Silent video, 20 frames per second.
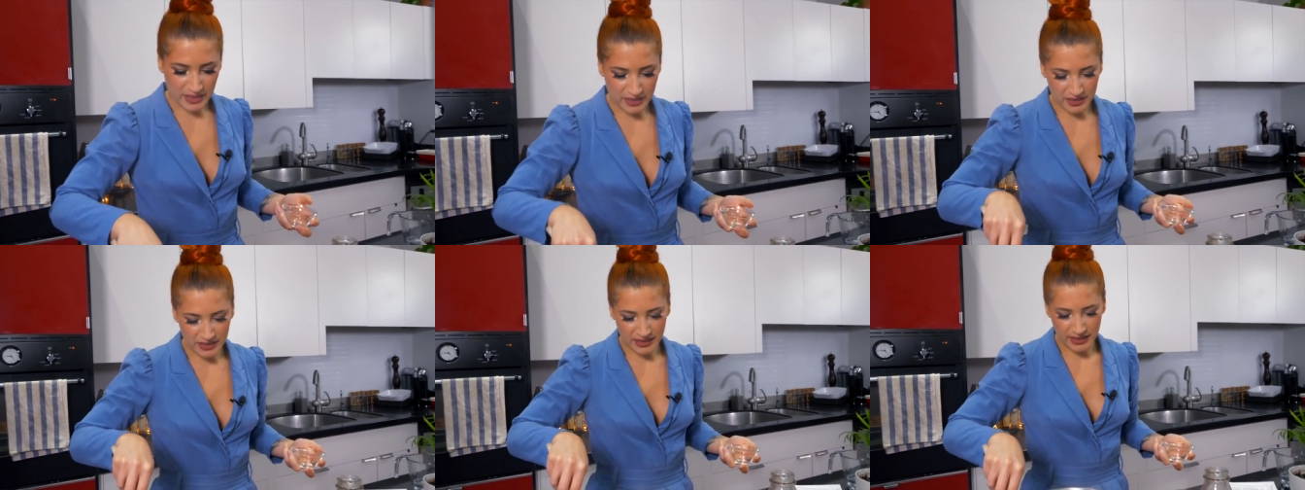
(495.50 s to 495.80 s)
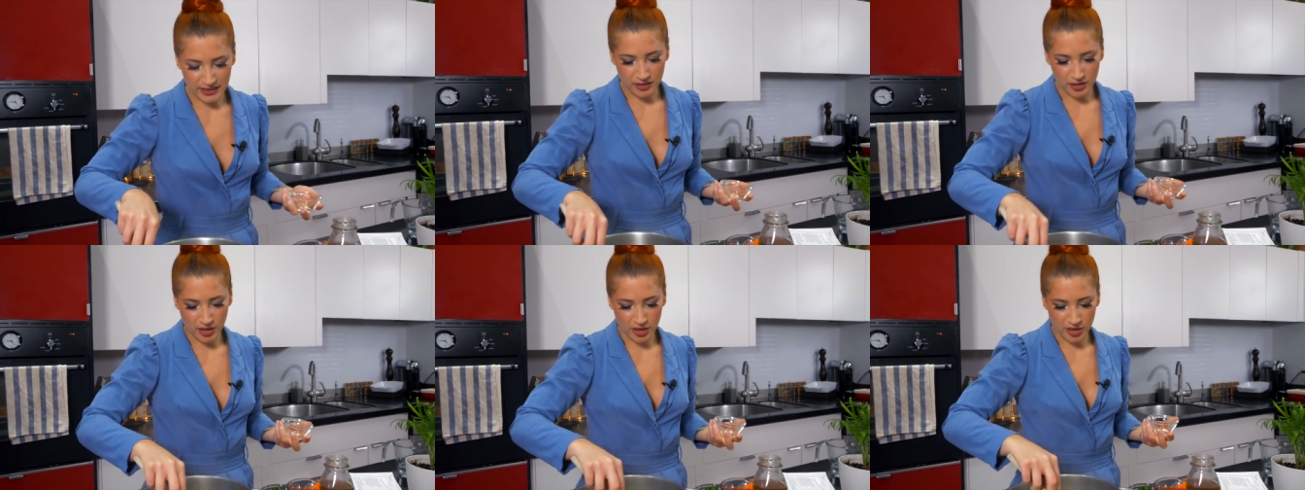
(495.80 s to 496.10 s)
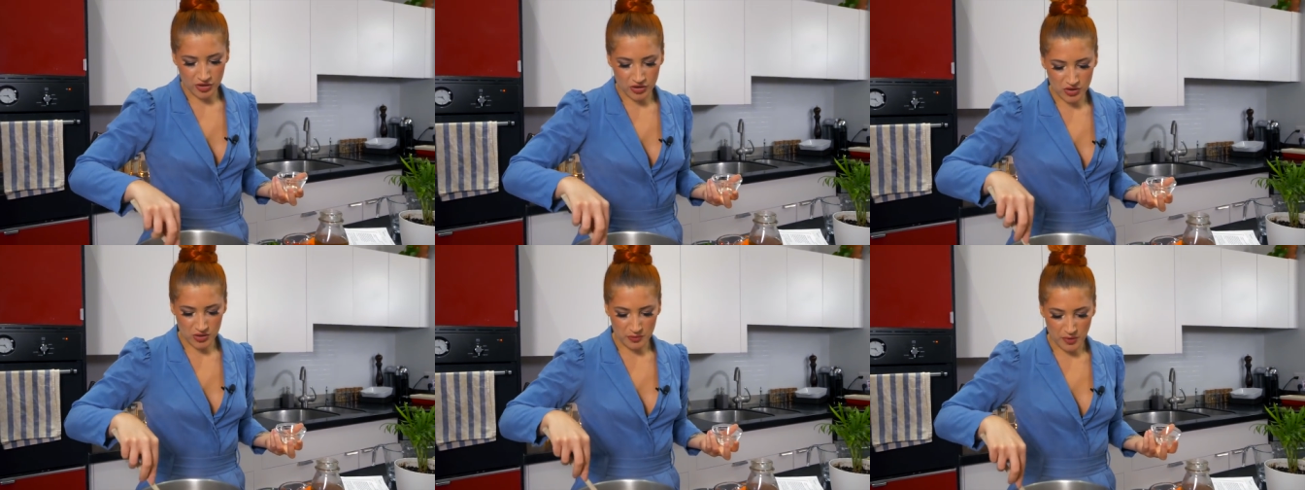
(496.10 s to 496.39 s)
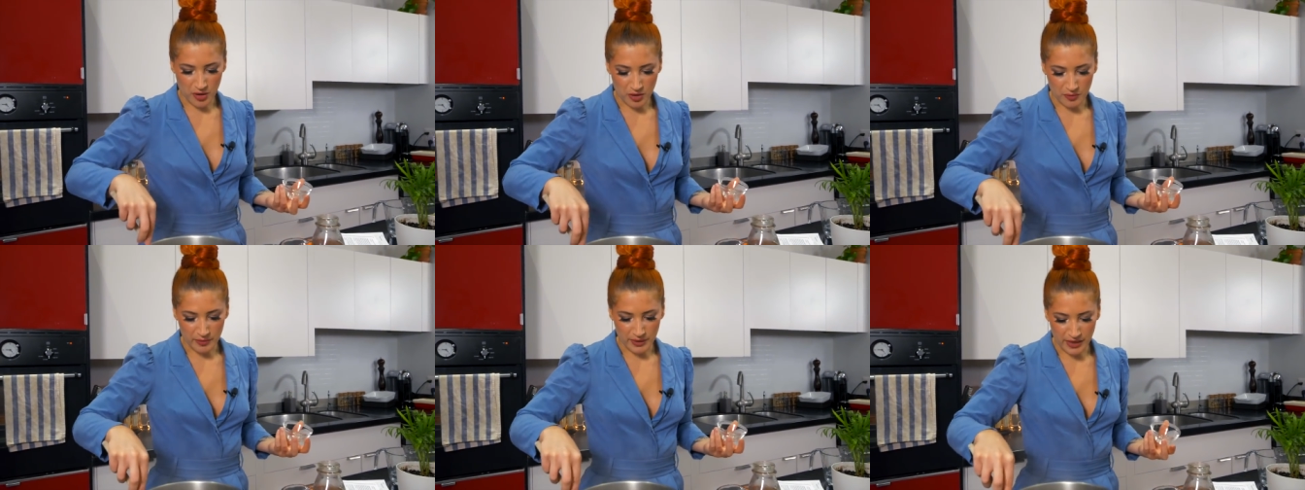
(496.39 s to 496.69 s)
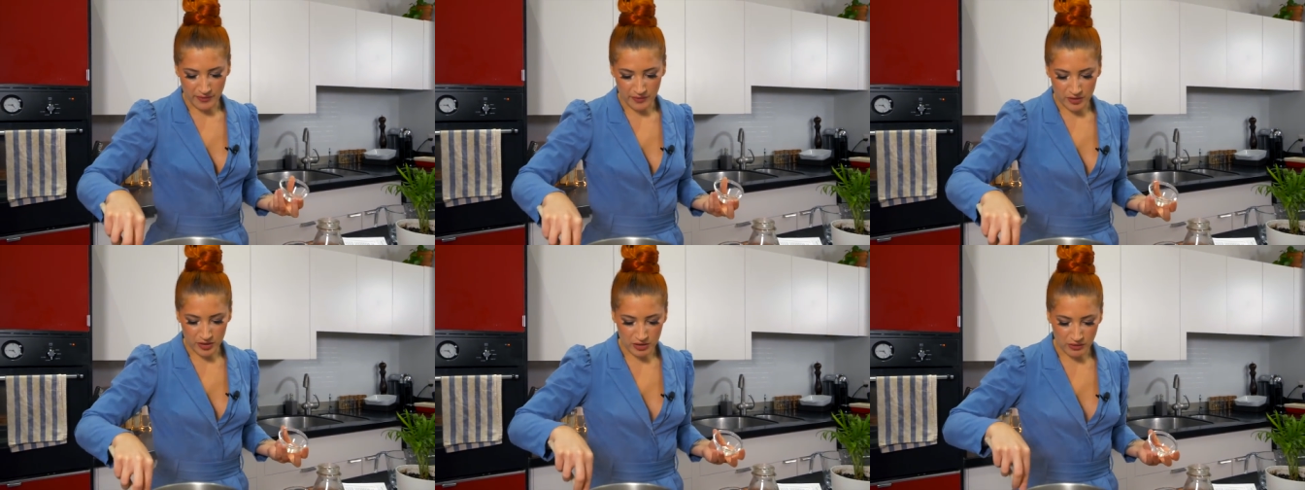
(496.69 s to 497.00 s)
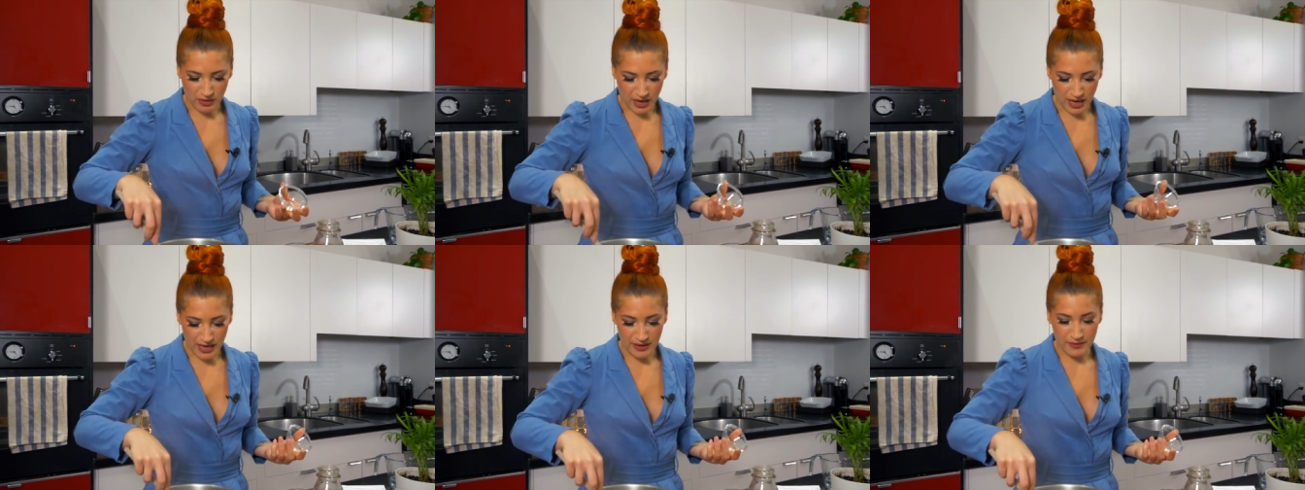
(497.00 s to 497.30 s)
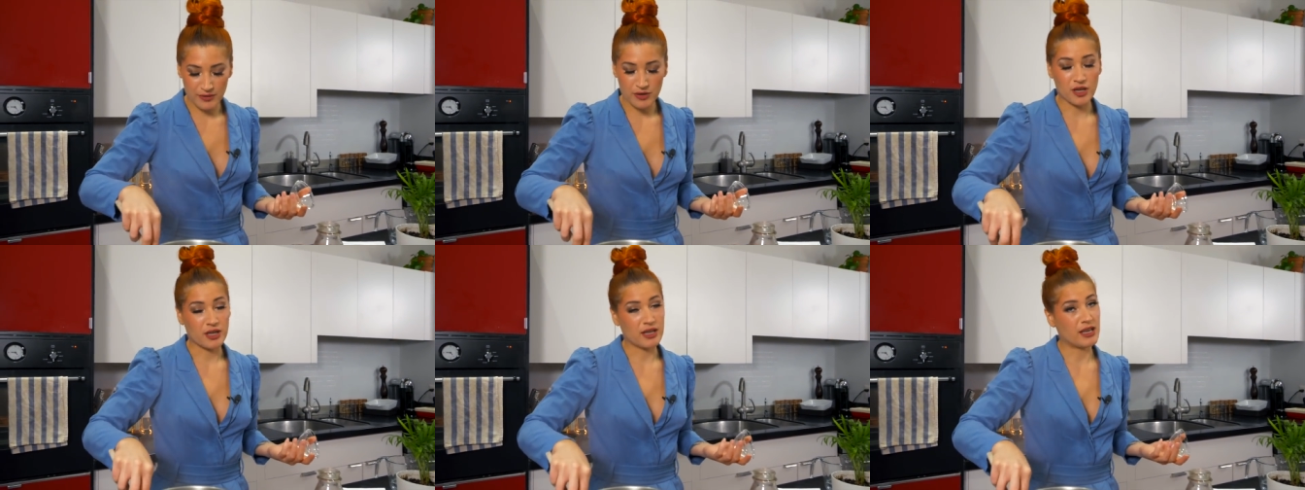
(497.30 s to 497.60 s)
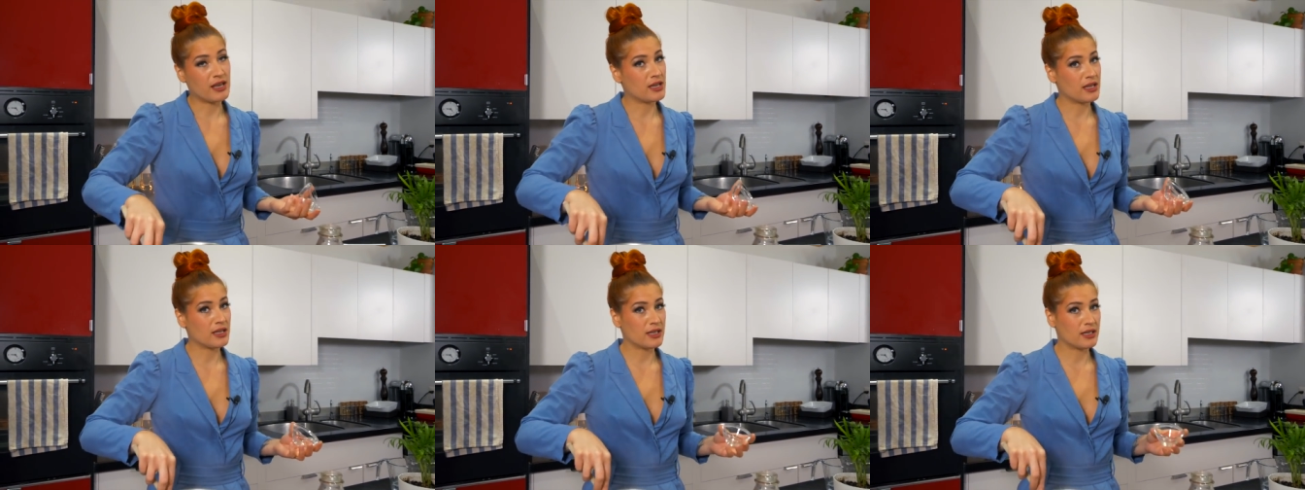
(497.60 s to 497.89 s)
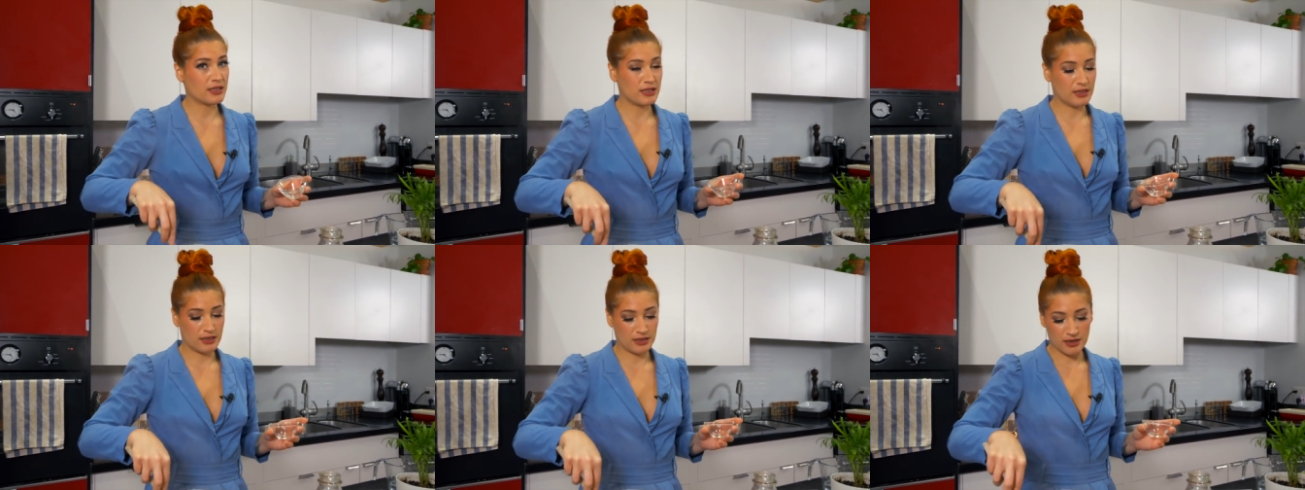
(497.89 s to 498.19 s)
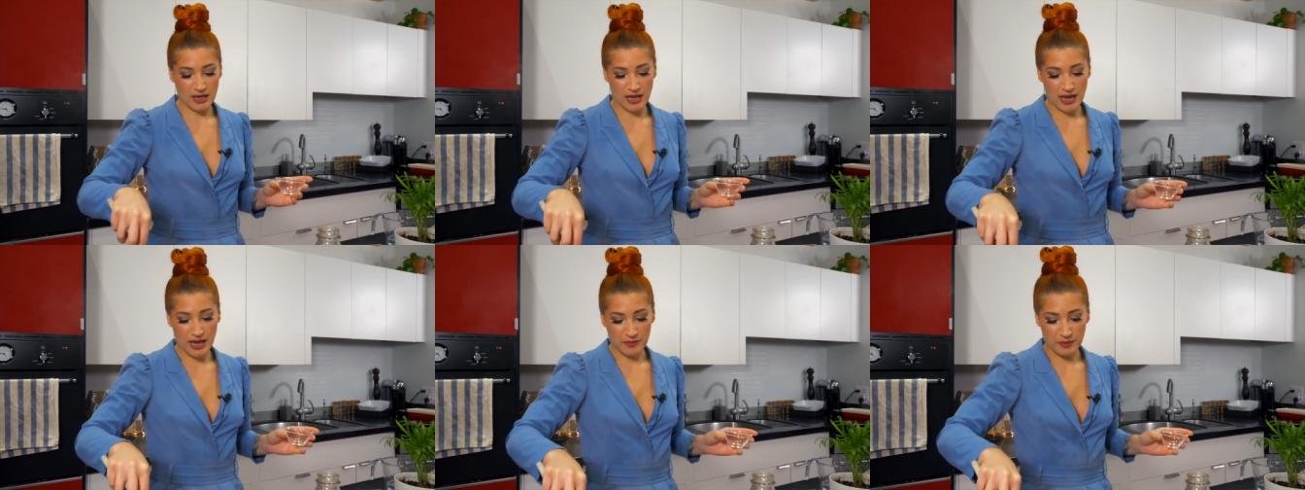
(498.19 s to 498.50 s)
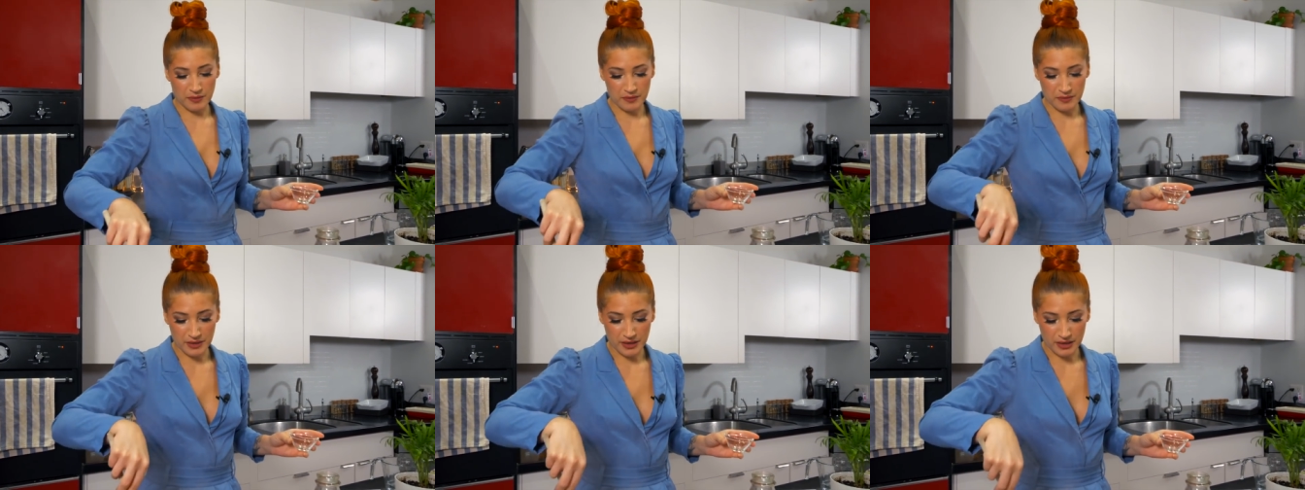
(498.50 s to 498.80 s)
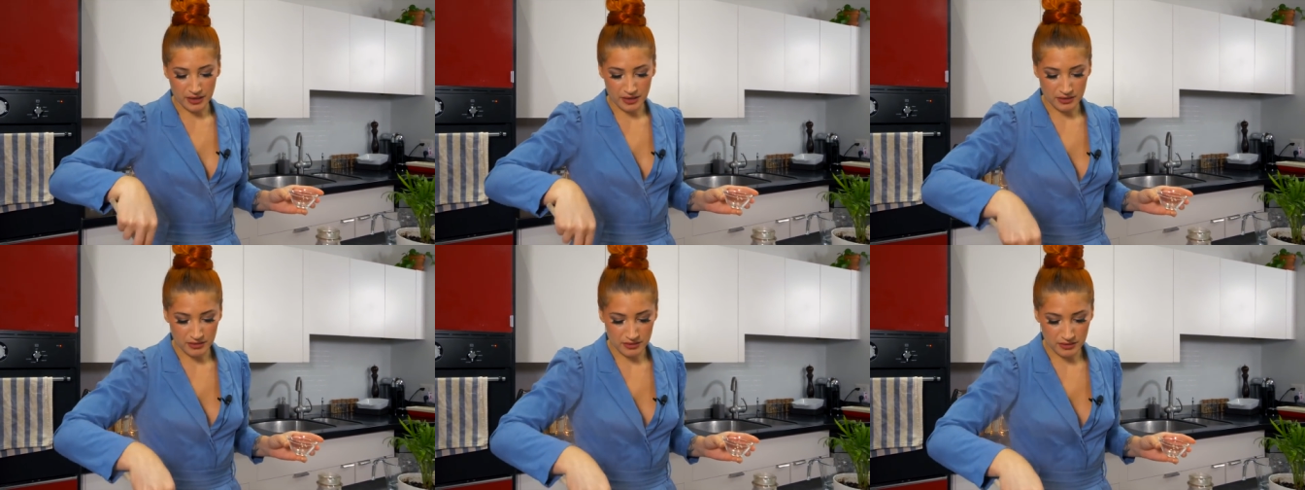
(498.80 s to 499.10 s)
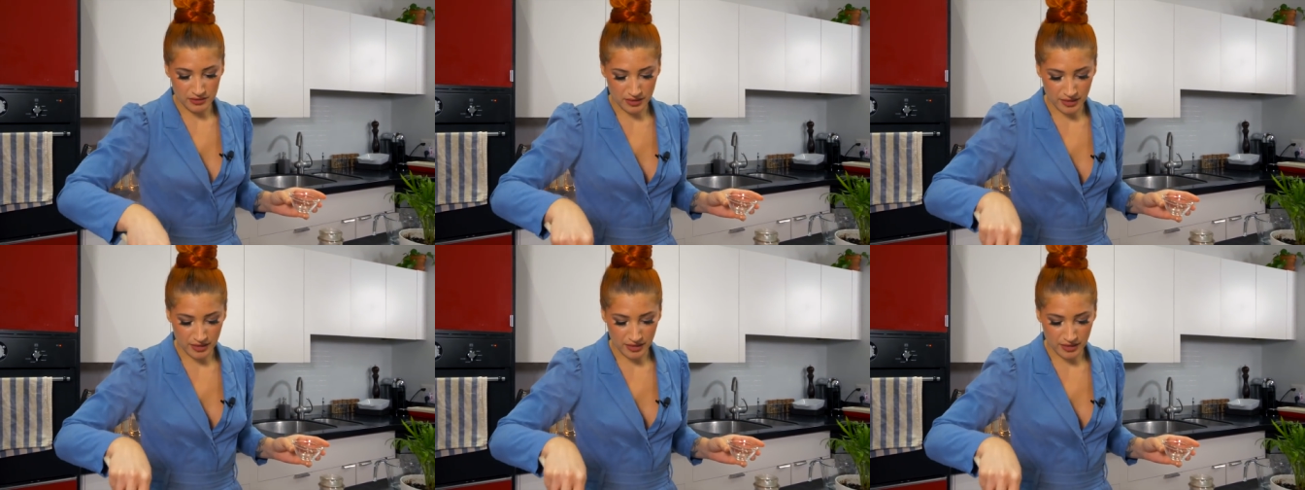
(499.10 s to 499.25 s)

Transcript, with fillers: it doesn't say large, small, whatever. So I have cooking onions and half of it